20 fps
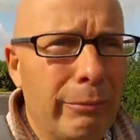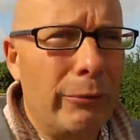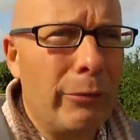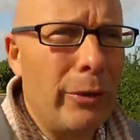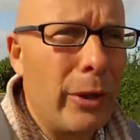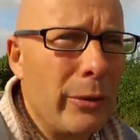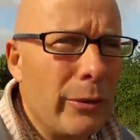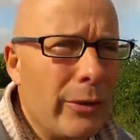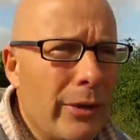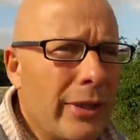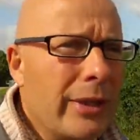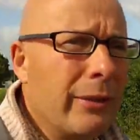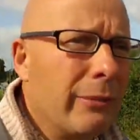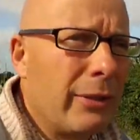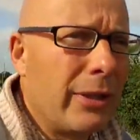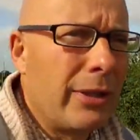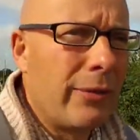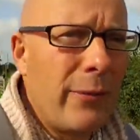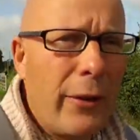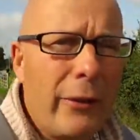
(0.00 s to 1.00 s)
route that
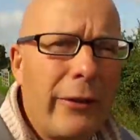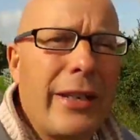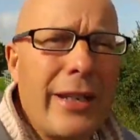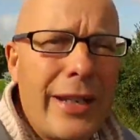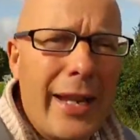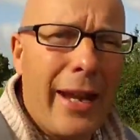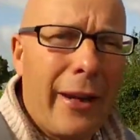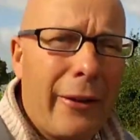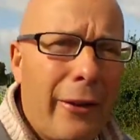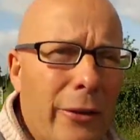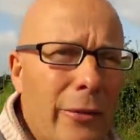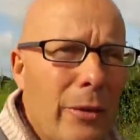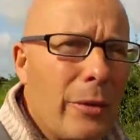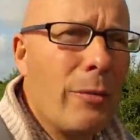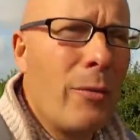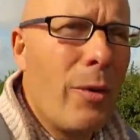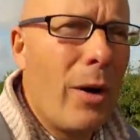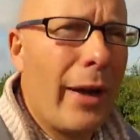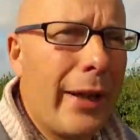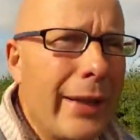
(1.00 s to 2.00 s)
was very narrow
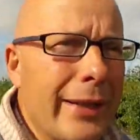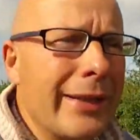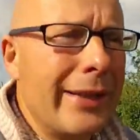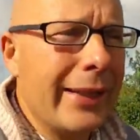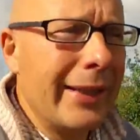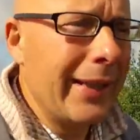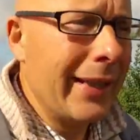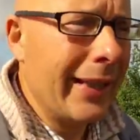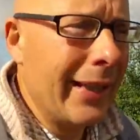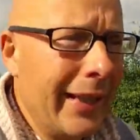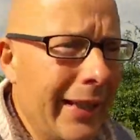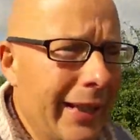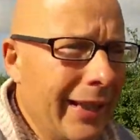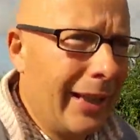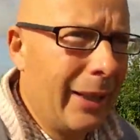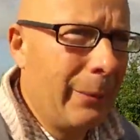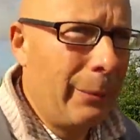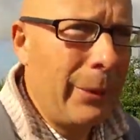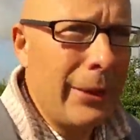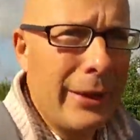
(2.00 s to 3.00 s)
and windy
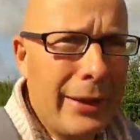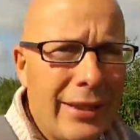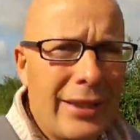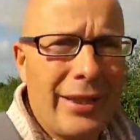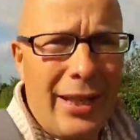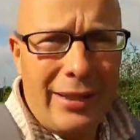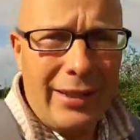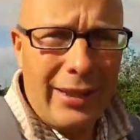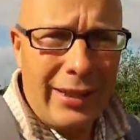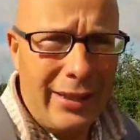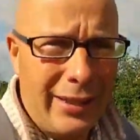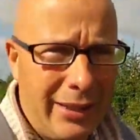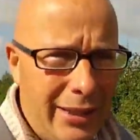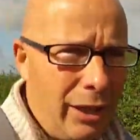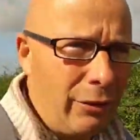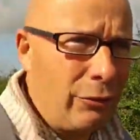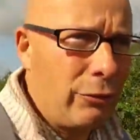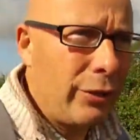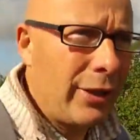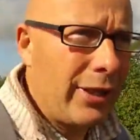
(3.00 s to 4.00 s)
up in the Sussex
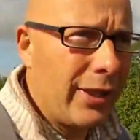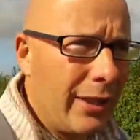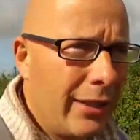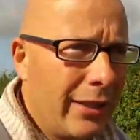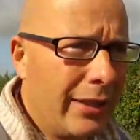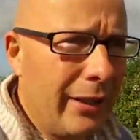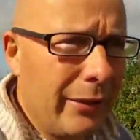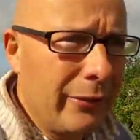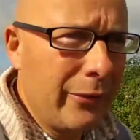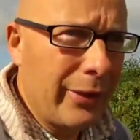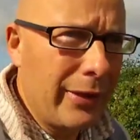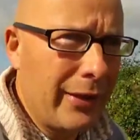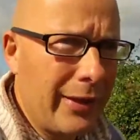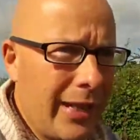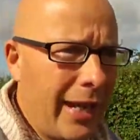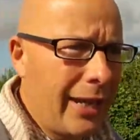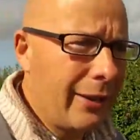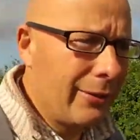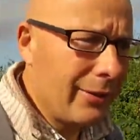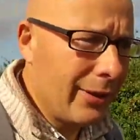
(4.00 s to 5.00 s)
countryside over the
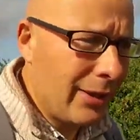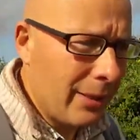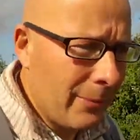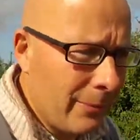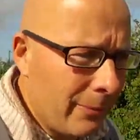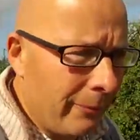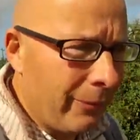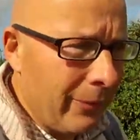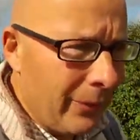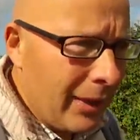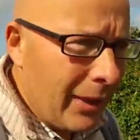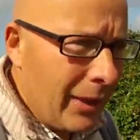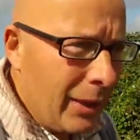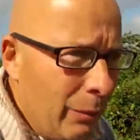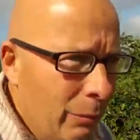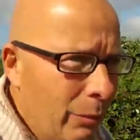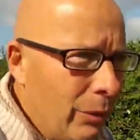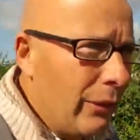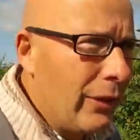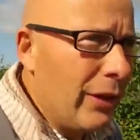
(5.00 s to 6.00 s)
downs.
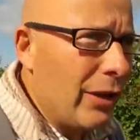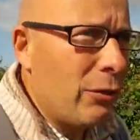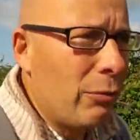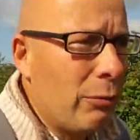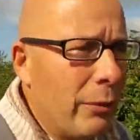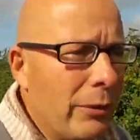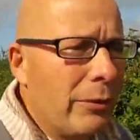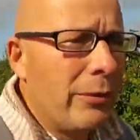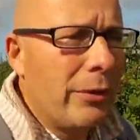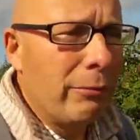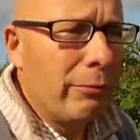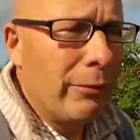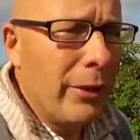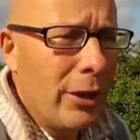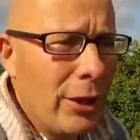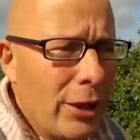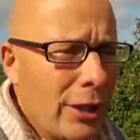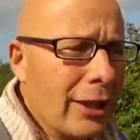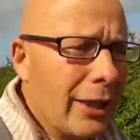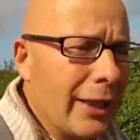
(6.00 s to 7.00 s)
But this route
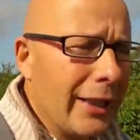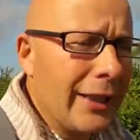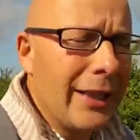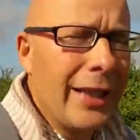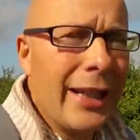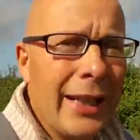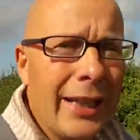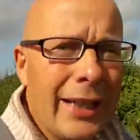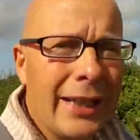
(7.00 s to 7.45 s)
originally